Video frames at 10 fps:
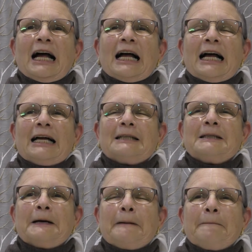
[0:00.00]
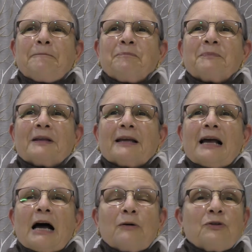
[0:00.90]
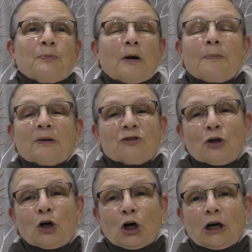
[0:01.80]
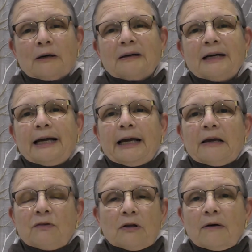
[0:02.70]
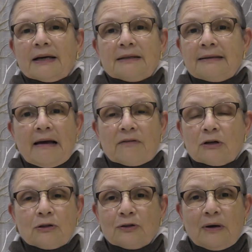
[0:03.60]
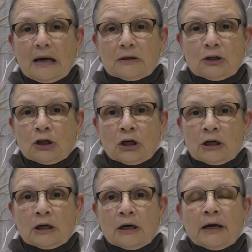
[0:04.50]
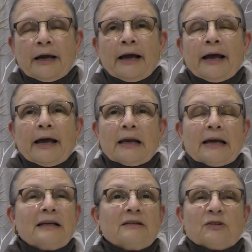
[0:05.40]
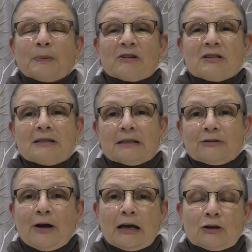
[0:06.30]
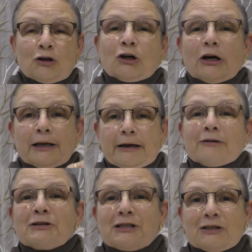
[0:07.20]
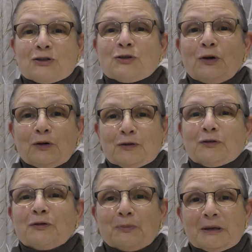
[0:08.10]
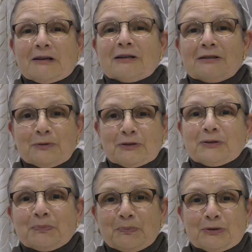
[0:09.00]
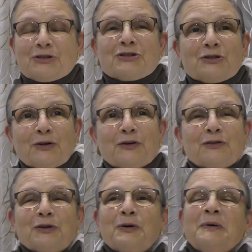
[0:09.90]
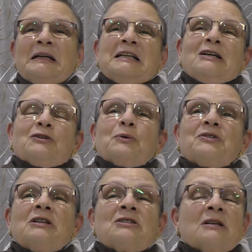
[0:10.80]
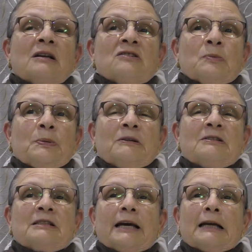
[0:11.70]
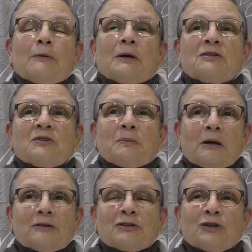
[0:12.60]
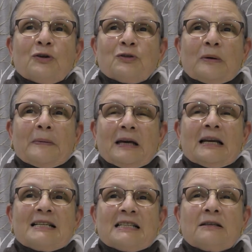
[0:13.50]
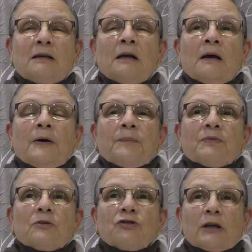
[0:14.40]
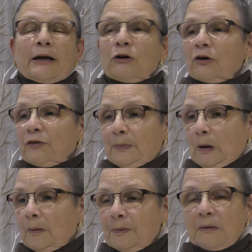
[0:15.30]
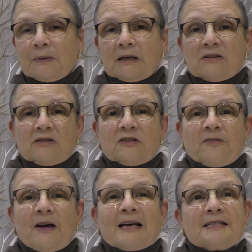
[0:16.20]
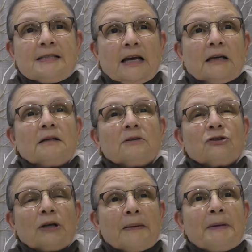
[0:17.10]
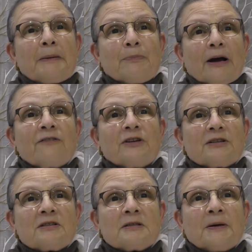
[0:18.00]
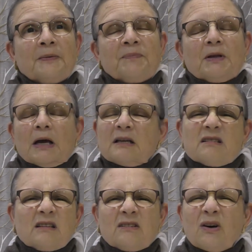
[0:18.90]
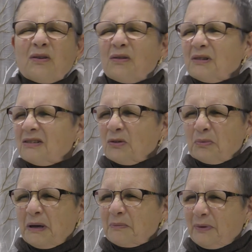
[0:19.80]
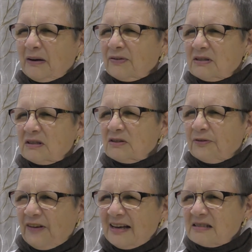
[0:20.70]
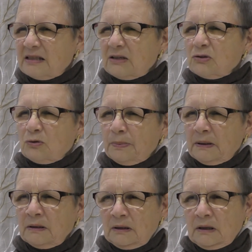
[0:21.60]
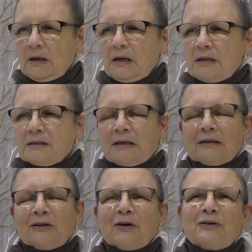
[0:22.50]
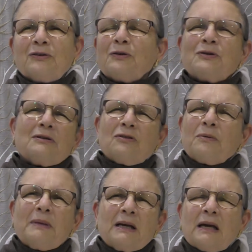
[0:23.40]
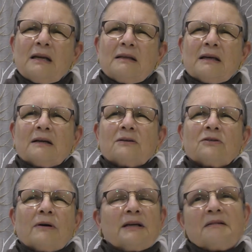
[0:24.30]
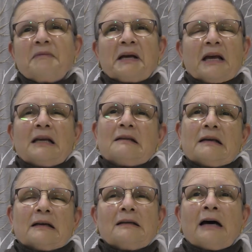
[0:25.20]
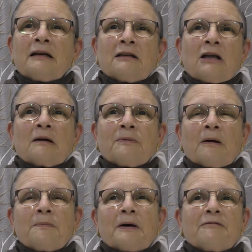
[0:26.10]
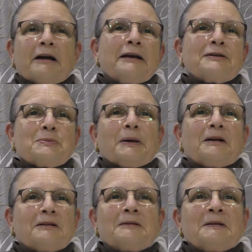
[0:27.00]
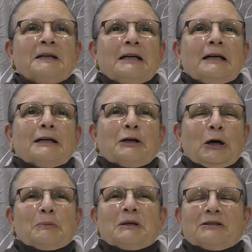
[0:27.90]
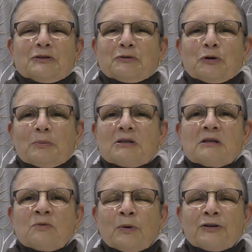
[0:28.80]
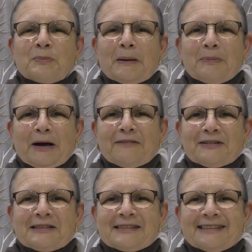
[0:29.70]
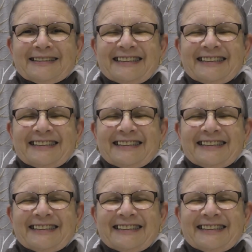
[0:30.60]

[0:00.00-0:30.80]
And I was Prabhupada's cook, even though I didn't have a clue how to cook. And I especially didn't know how to cook on a kerosene stove, because it was push stove, So it was Nityananda's appearance day, and I went to Tamal Krishna Goswami, and I said, should I cook for Prabhupada? Because it's a fast day. Should I make breakfast? And he said, no, you don't make breakfast. It's a fast day, stupid. He said, don't make anything. So I didn't make anything. 9 o'clock, Prabhupada rang his bell. He called me to the room. He said, where's my breakfast?